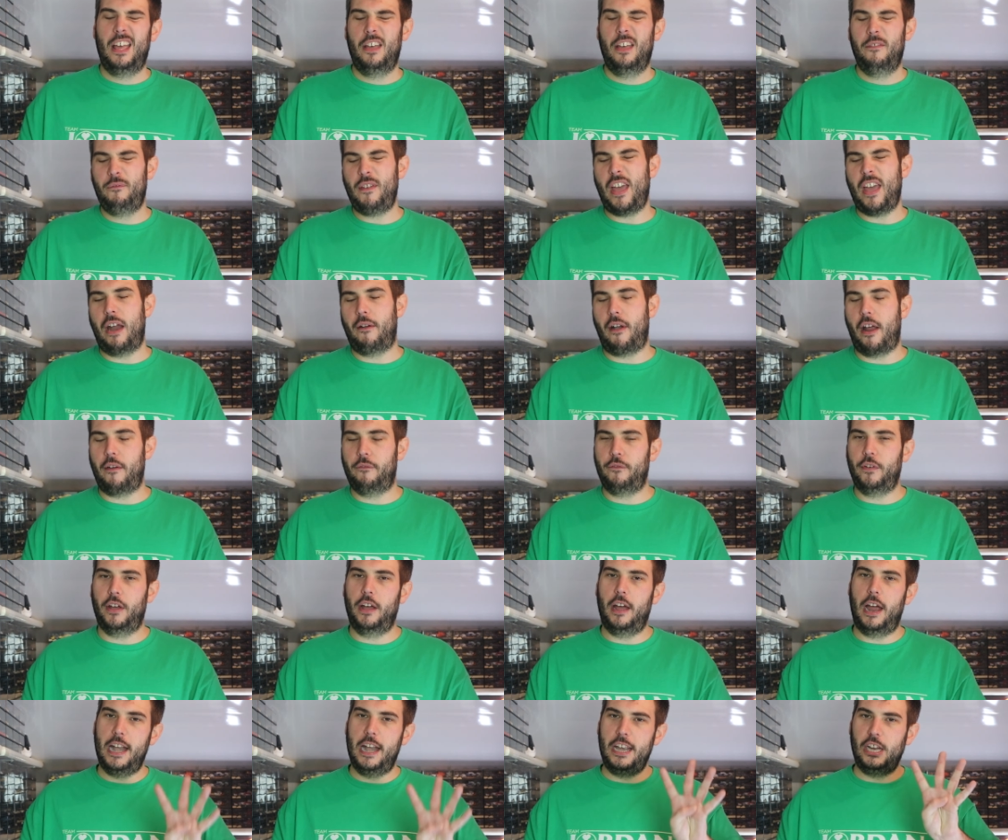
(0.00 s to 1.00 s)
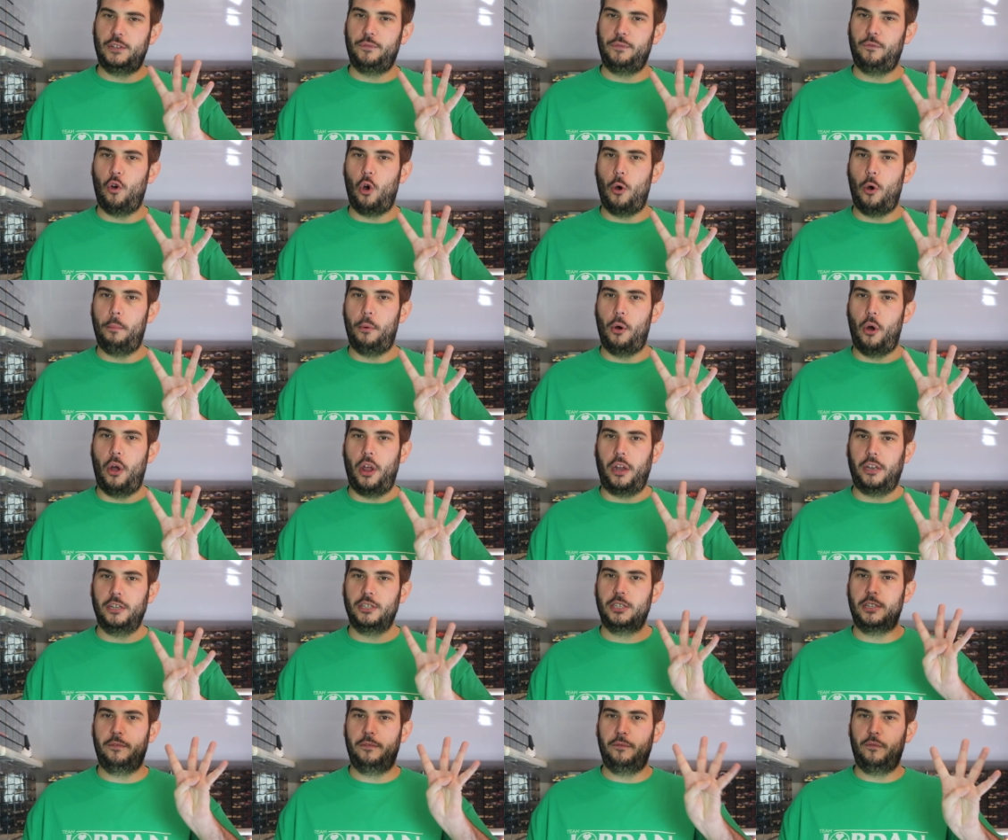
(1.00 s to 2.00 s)
Fair effort, and it's 4
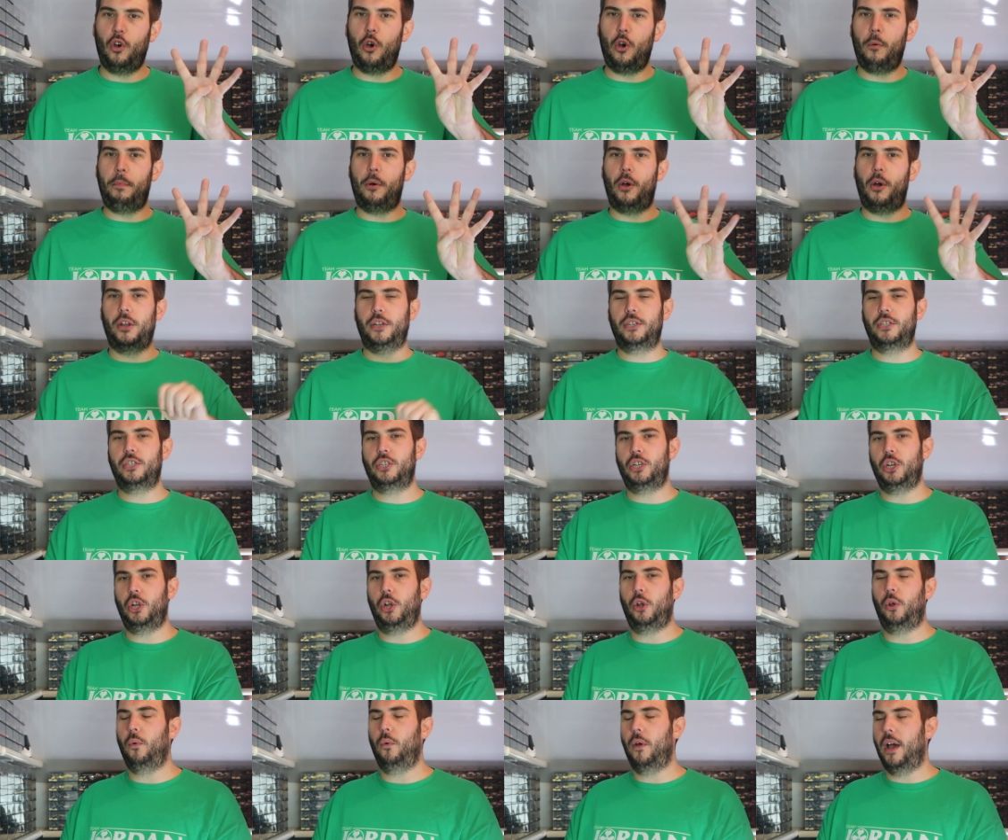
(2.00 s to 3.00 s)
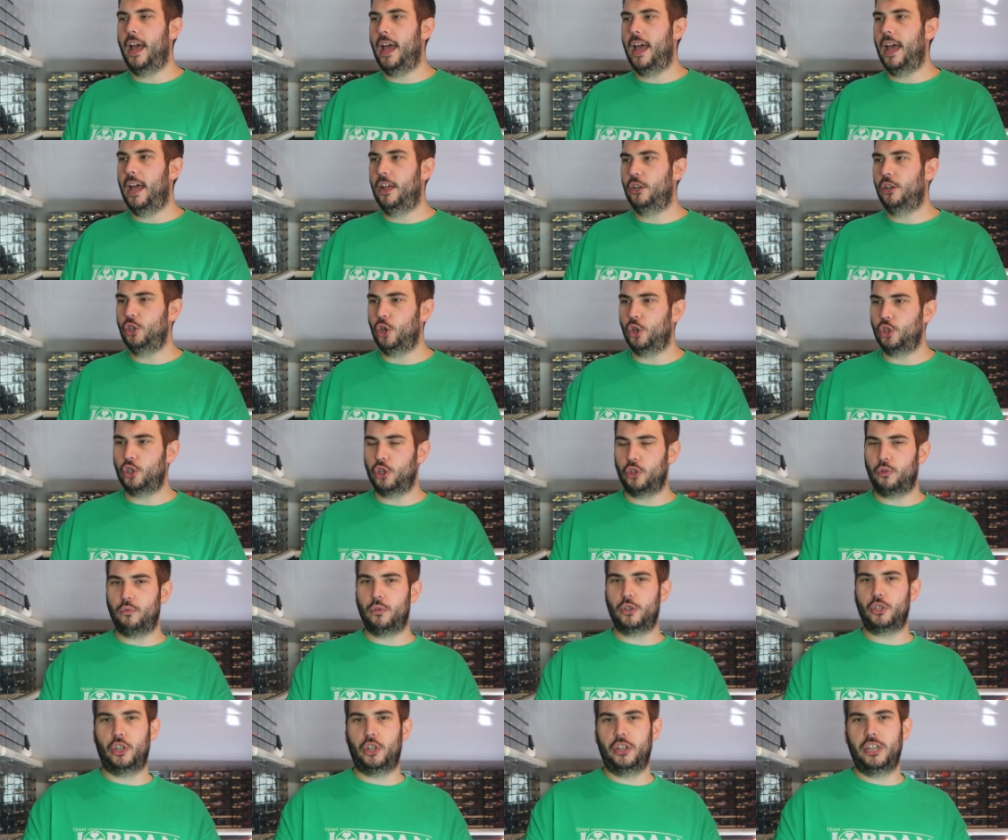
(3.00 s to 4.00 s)
points. 4 points to George of
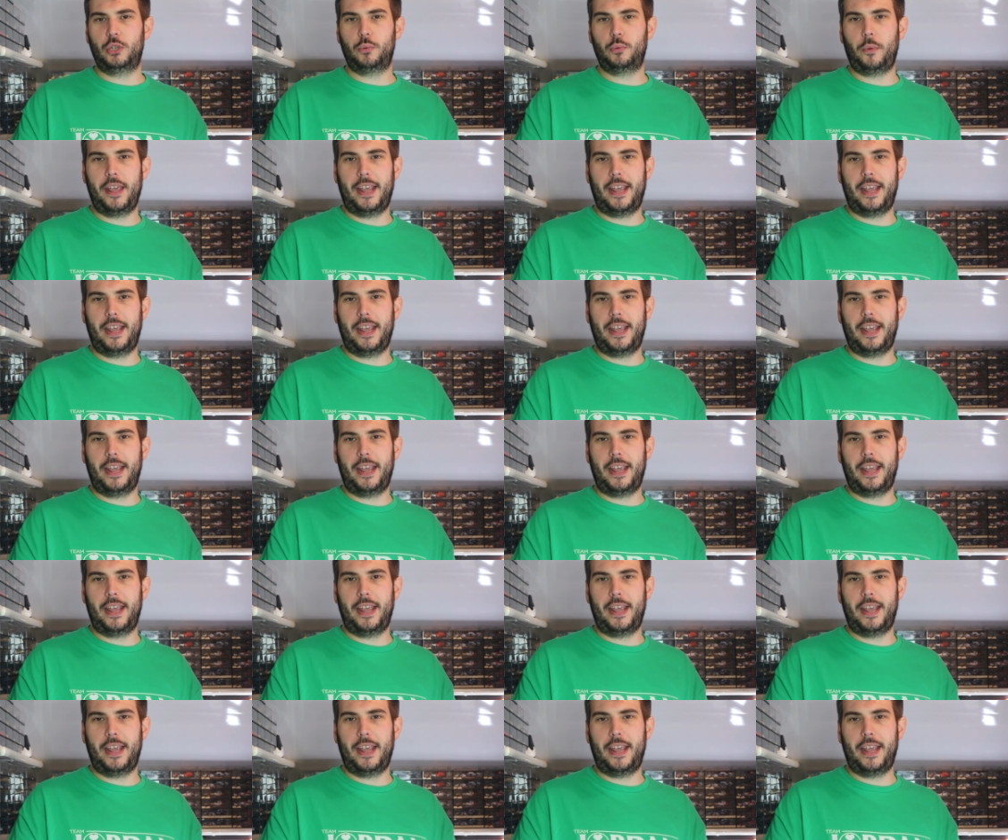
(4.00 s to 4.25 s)
the Russell this